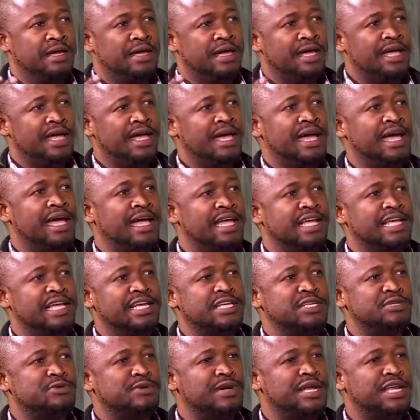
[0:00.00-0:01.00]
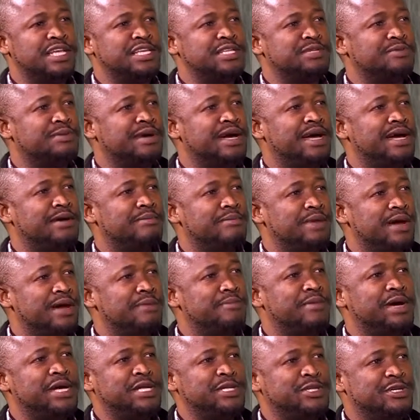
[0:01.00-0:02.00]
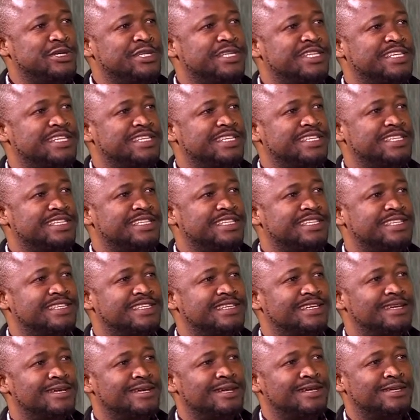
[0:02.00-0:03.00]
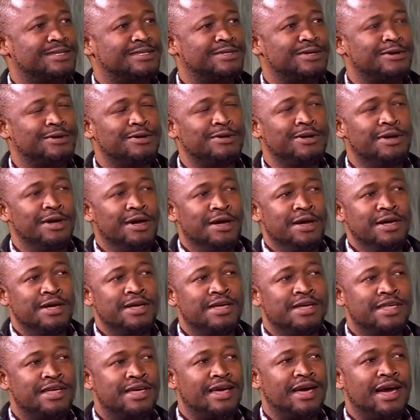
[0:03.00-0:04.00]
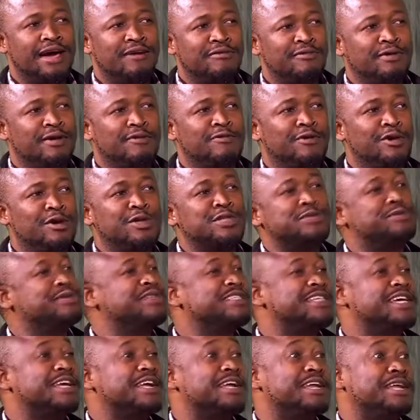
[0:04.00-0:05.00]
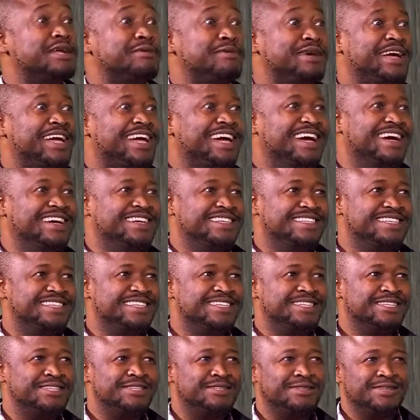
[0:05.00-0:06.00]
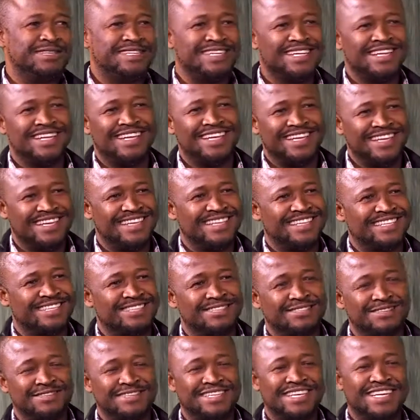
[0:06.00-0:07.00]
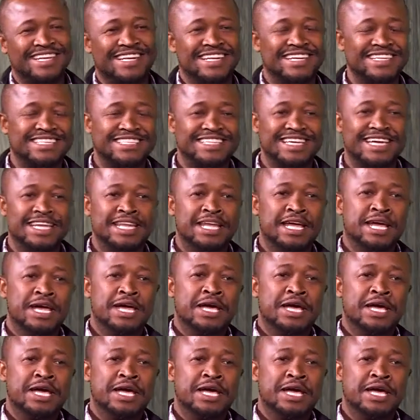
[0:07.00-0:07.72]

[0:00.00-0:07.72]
as well as my daughters. So I've always been surrounded by girls, to a certain extent.